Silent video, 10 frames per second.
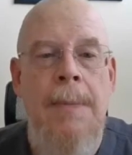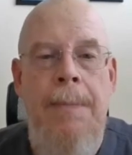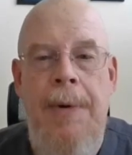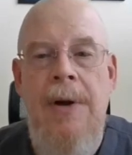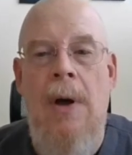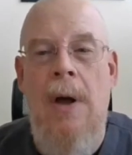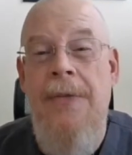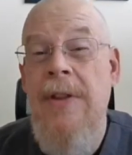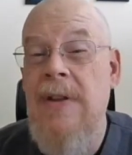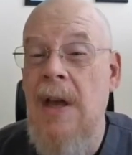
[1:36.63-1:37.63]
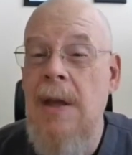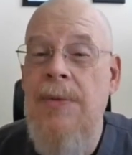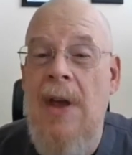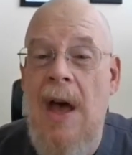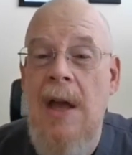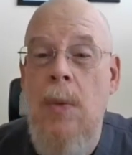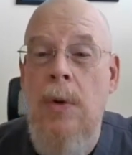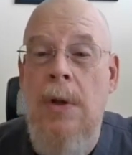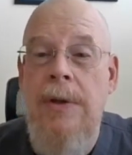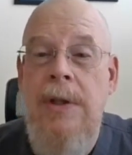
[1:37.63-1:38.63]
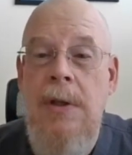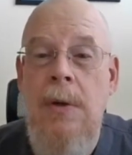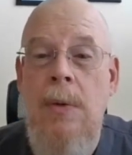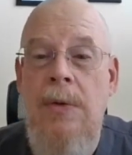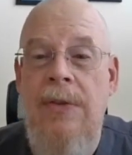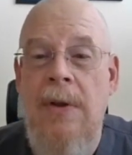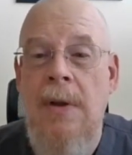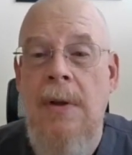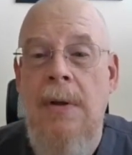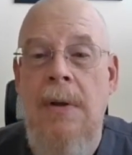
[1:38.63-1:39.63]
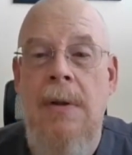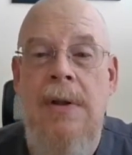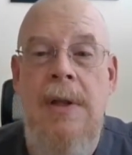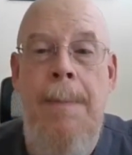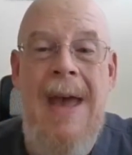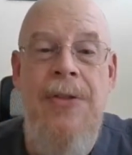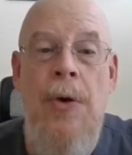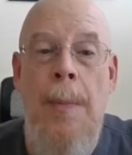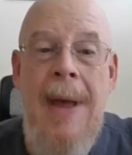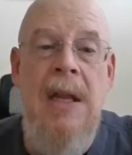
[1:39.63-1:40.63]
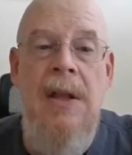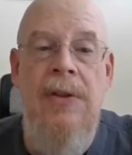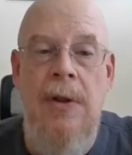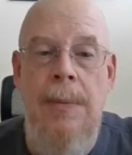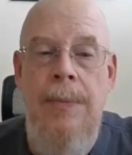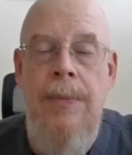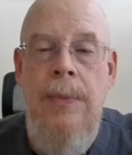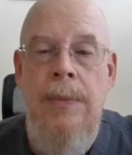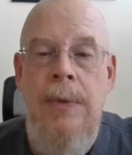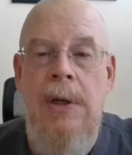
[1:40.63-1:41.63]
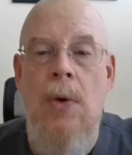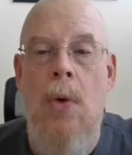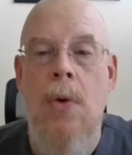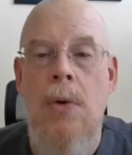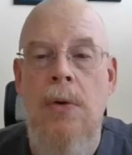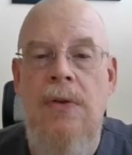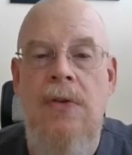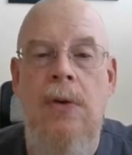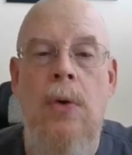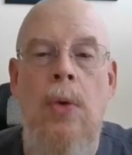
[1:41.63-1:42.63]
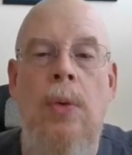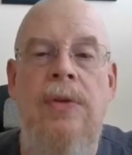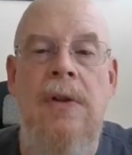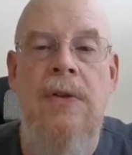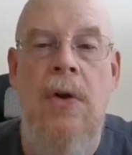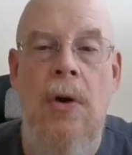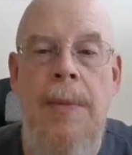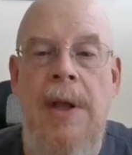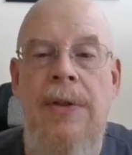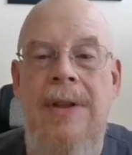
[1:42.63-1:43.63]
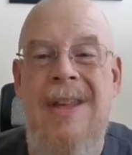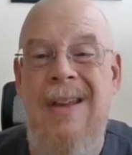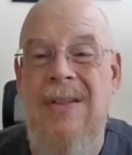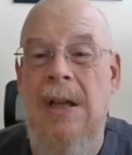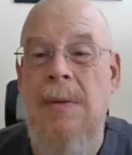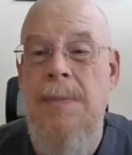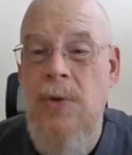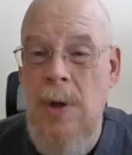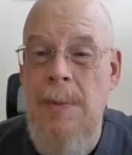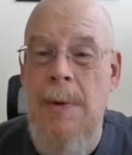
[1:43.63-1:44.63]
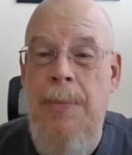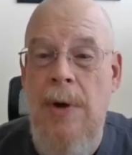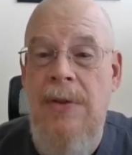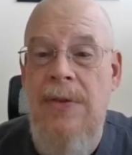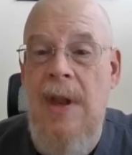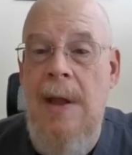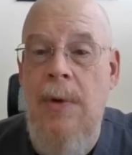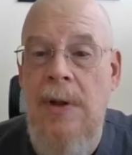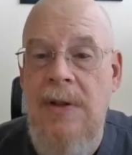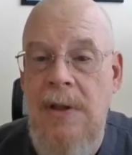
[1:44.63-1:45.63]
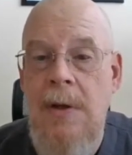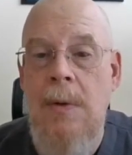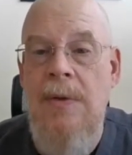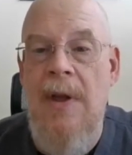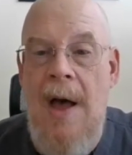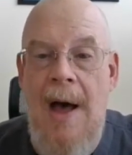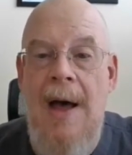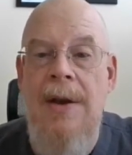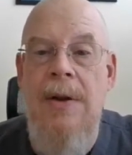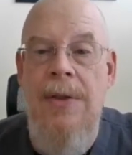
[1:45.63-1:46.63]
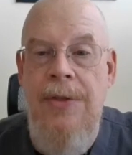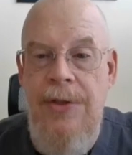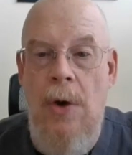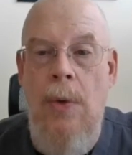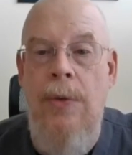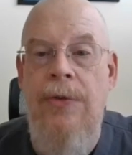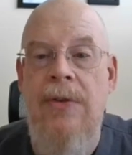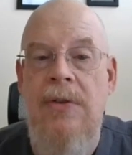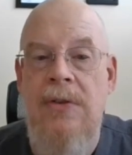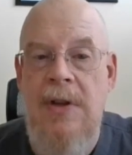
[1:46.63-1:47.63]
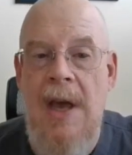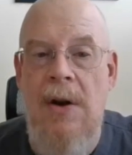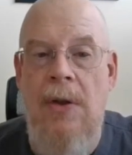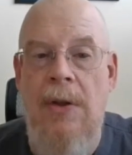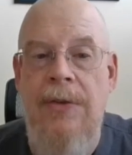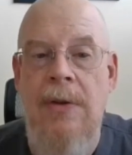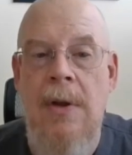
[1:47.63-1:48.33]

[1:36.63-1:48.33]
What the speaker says: but oftentimes I will use the pathomechanism in order to determine the exact treatment points that I'm going to use on those channels.